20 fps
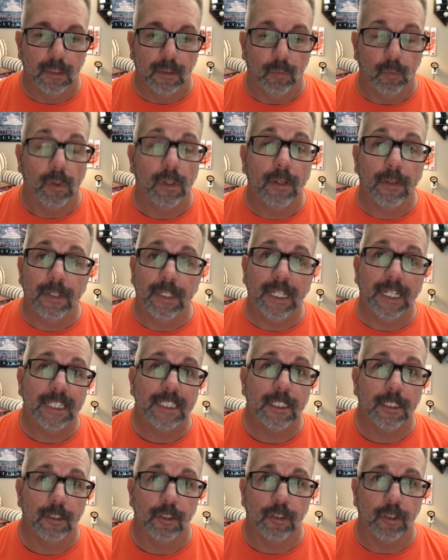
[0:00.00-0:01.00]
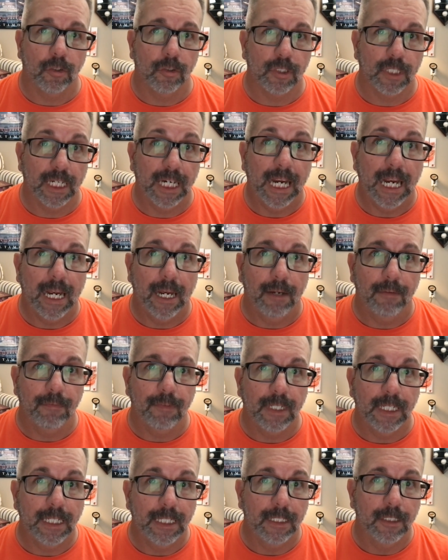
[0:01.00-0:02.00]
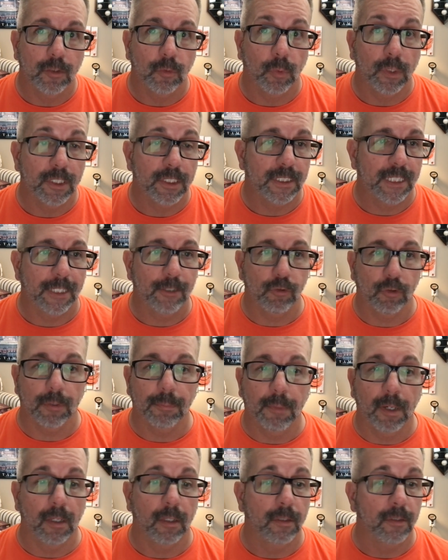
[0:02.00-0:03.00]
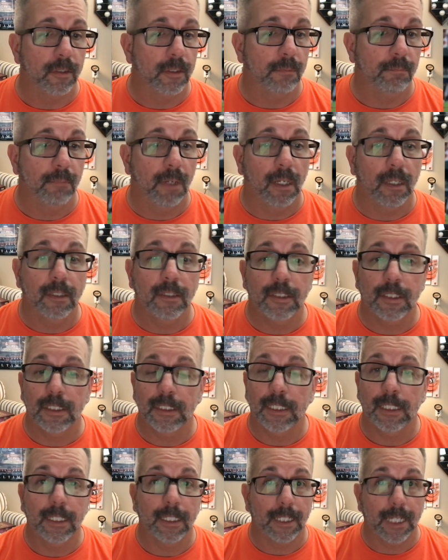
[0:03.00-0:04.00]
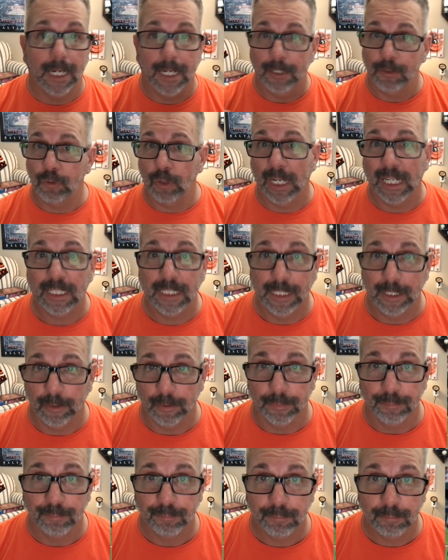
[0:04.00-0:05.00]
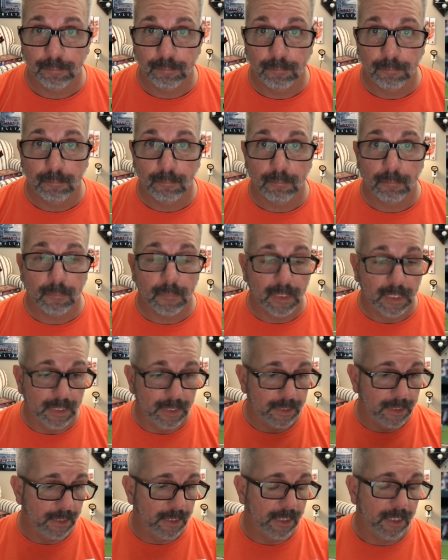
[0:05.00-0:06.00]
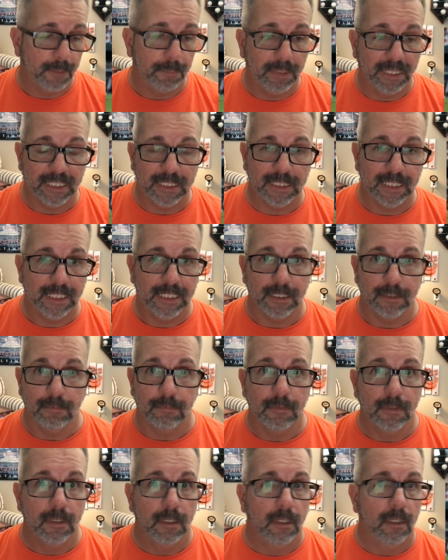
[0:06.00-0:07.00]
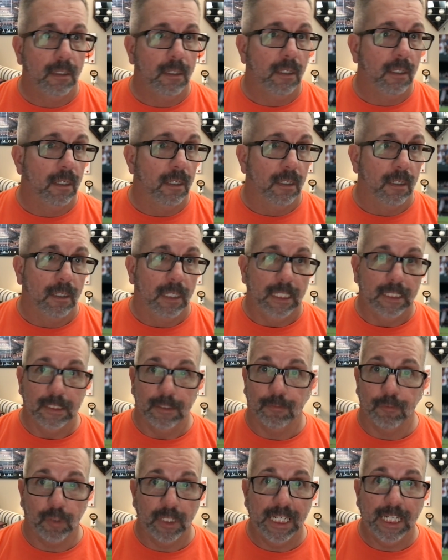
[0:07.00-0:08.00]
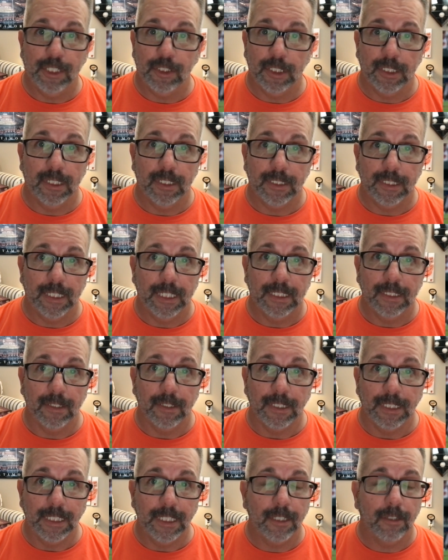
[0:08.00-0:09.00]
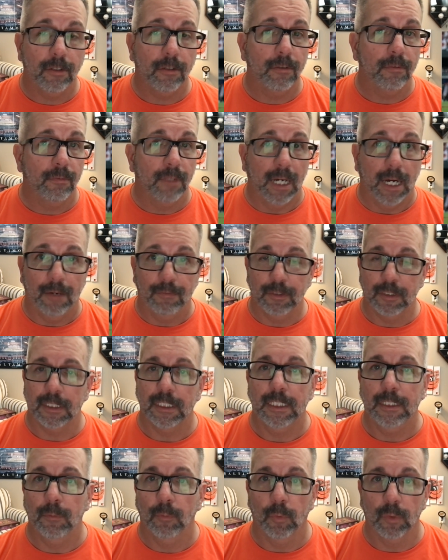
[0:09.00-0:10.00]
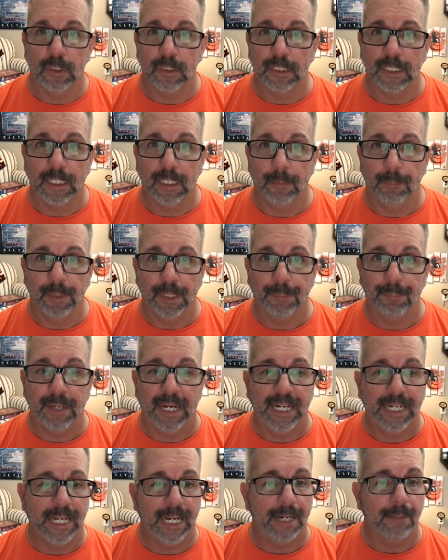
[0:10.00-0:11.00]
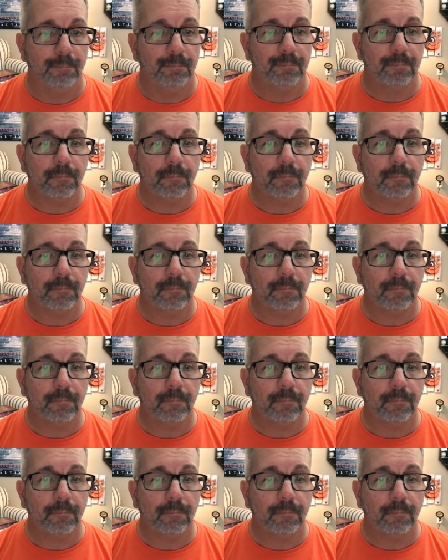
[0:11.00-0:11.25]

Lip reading: One of the next concerns I have is with Cedric Mullins. Mullins is in a contract year. This is his big season. He's a free agent at the end of the year. Obviously, he wants to get a big payday.